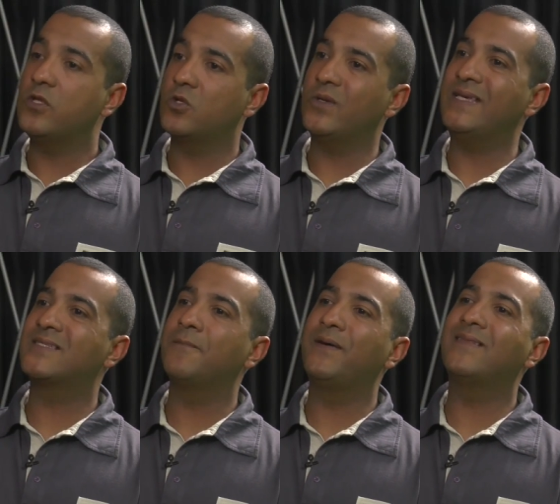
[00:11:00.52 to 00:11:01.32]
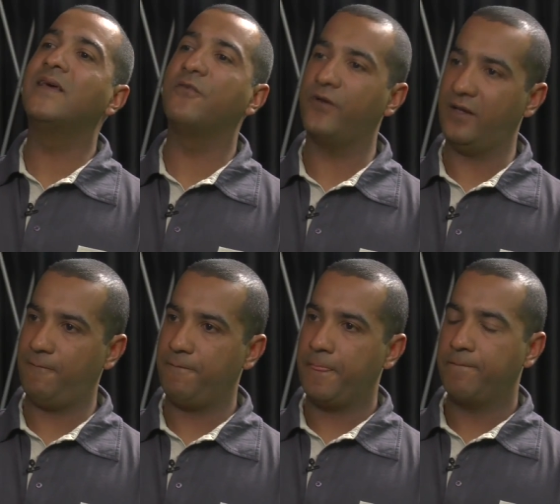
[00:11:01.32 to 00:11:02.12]
we do is a bit
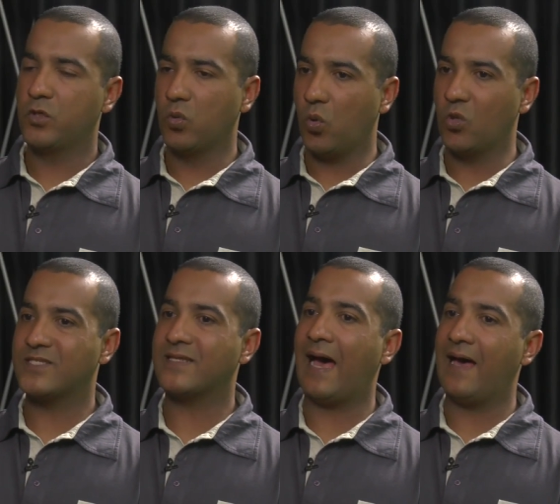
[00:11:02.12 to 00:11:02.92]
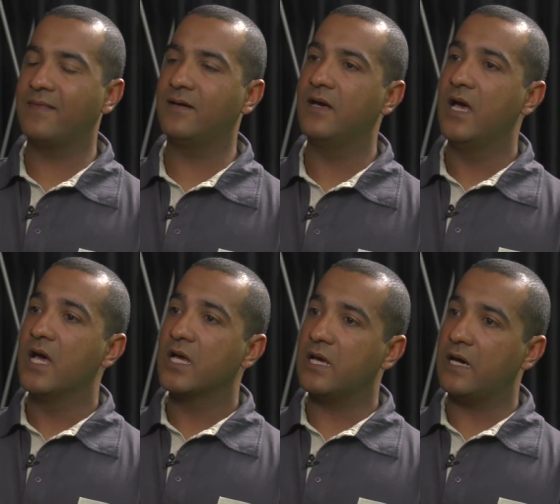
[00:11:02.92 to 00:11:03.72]
different towards the other
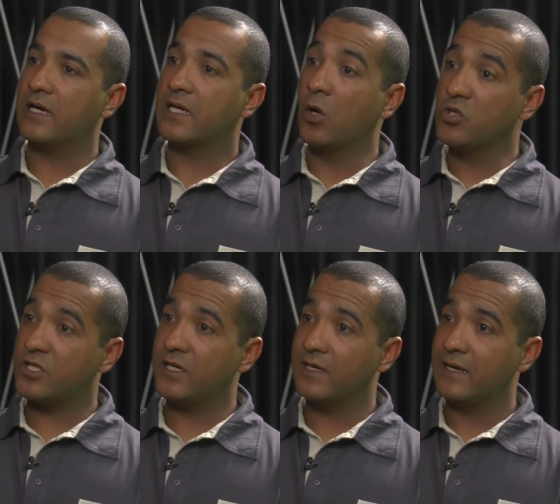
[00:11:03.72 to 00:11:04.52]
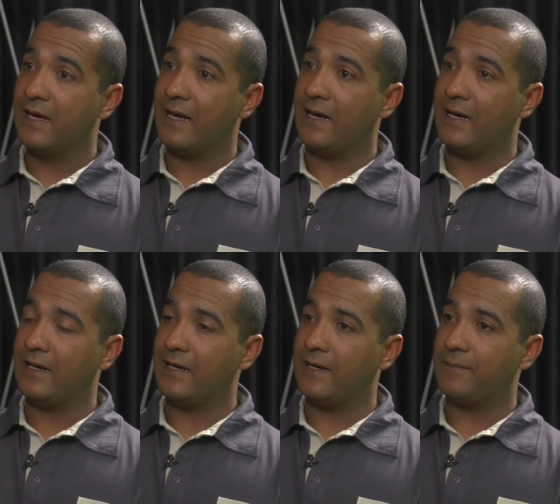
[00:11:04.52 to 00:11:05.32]
coaching
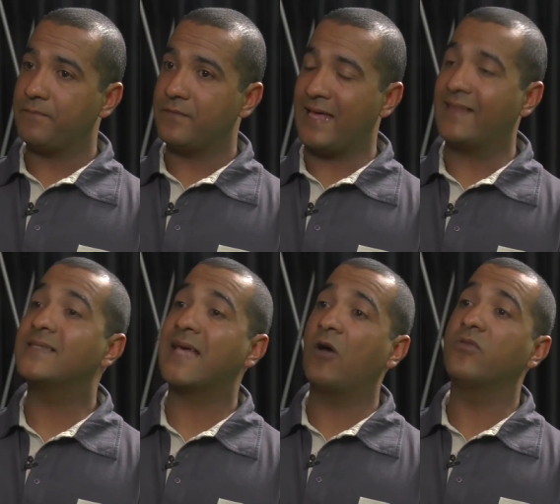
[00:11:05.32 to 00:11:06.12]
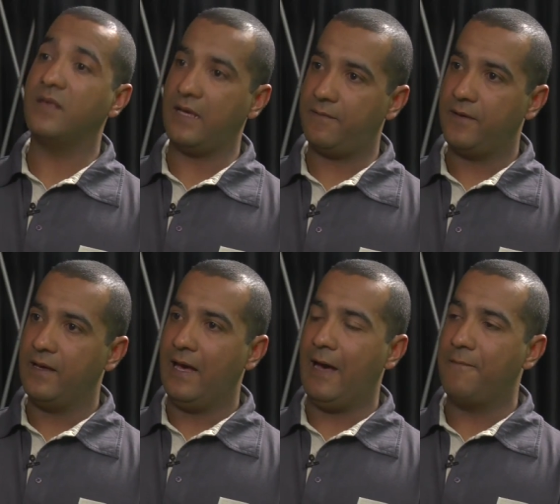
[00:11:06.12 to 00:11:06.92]
that is out there.
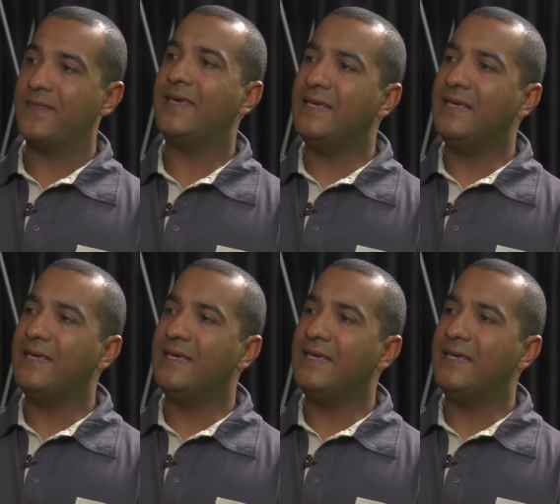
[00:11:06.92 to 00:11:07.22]
There